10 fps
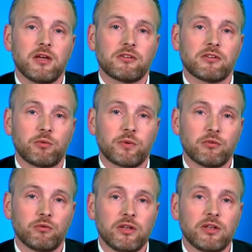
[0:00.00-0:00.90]
So if we
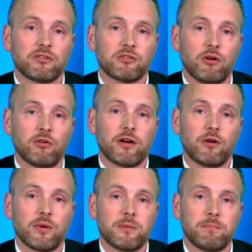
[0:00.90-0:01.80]
can really solve
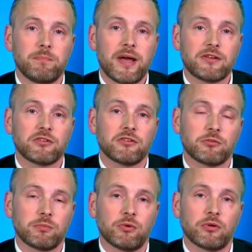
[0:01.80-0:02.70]
how we better
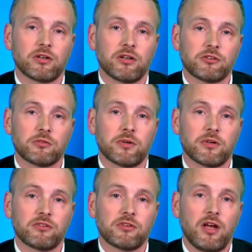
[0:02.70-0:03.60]
support
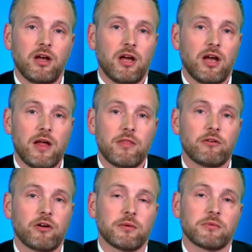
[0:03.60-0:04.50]
customers in the
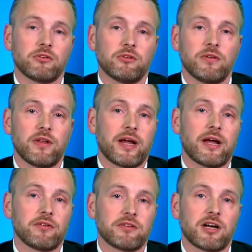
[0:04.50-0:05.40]
run-up to and then
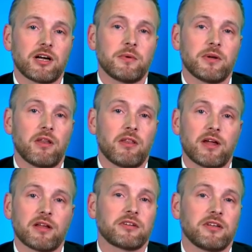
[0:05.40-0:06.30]
at retirement,
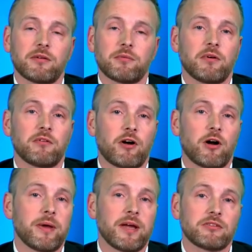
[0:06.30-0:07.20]
that's going to give them a
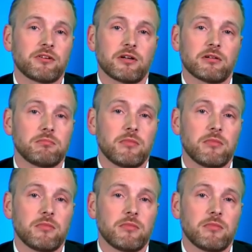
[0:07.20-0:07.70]
far better